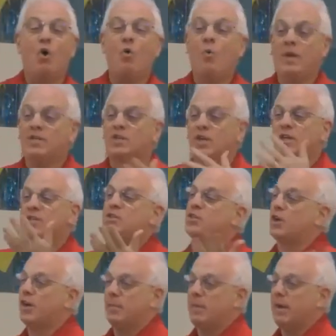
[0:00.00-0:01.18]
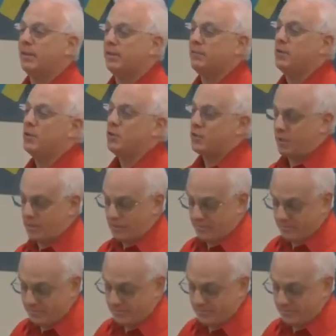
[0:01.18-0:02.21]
always concerned about the future.